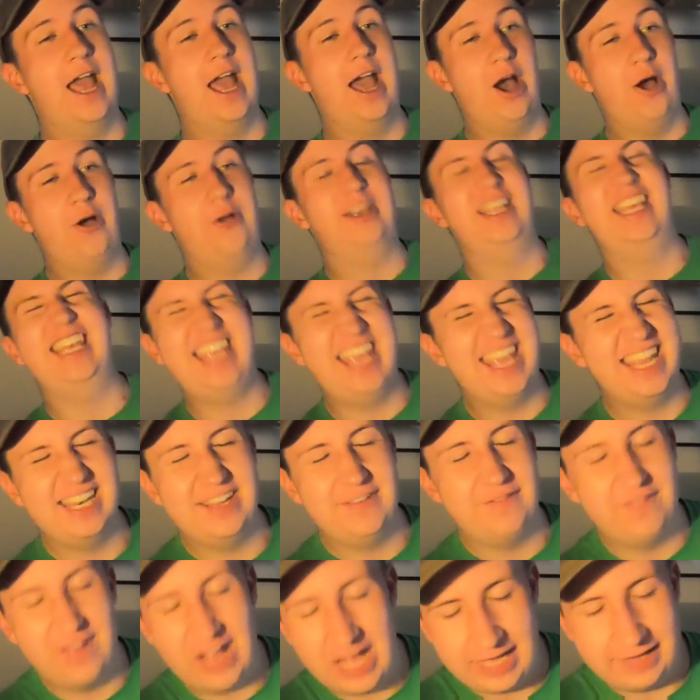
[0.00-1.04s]
on
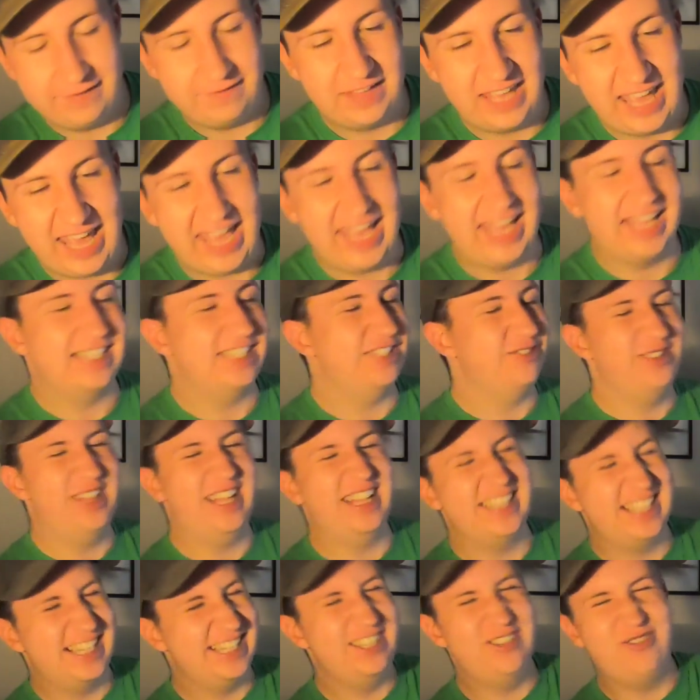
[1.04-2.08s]
E85 gas.
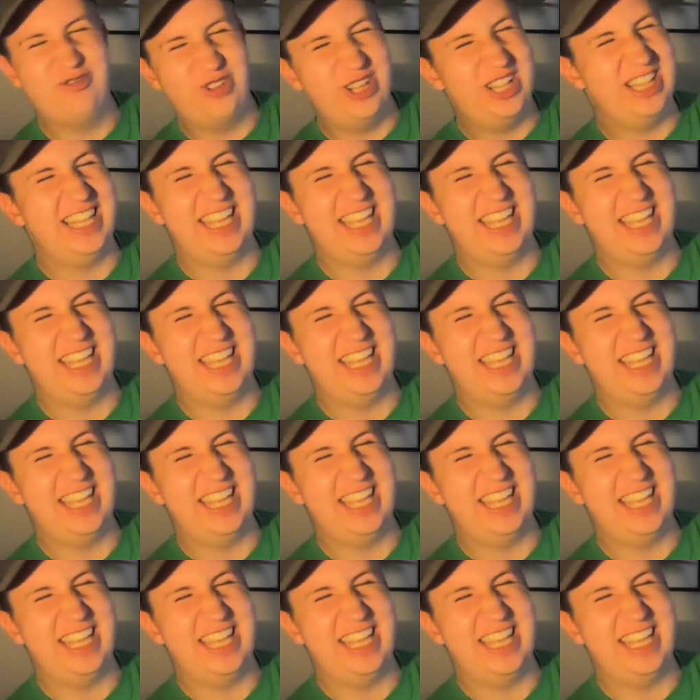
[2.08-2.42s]
That doesn't really